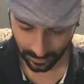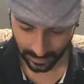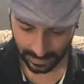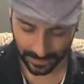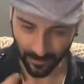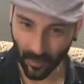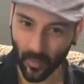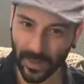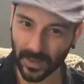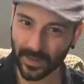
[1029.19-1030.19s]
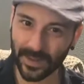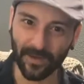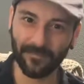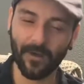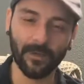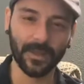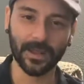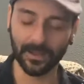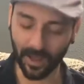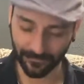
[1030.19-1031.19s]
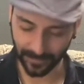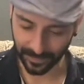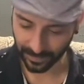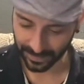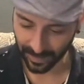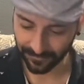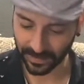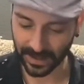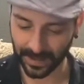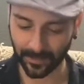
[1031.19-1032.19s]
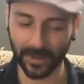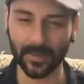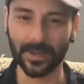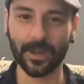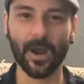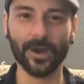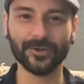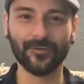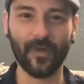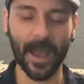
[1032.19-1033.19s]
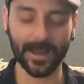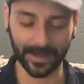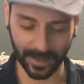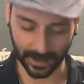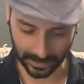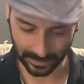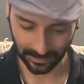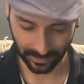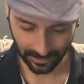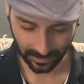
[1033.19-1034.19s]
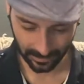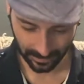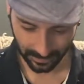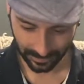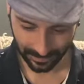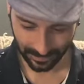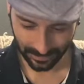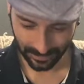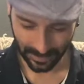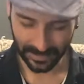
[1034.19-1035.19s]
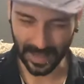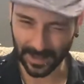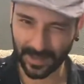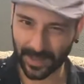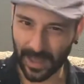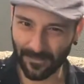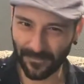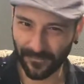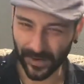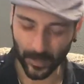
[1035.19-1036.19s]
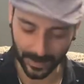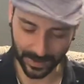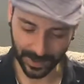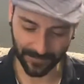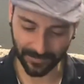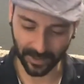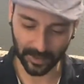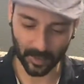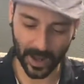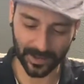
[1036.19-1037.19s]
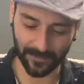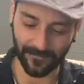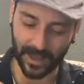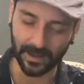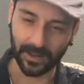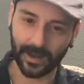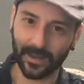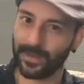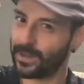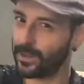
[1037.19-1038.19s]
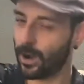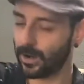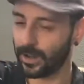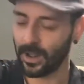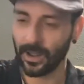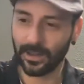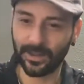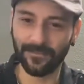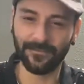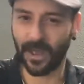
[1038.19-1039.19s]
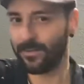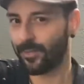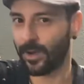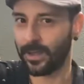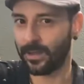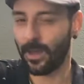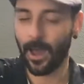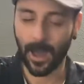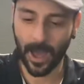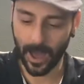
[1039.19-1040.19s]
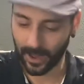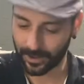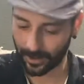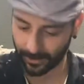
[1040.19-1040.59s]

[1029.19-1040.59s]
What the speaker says: And the moment you start falling in love with yourself again is when you start attracting that same frequency. I feel like you guys are finally going to be starting to vibrate higher.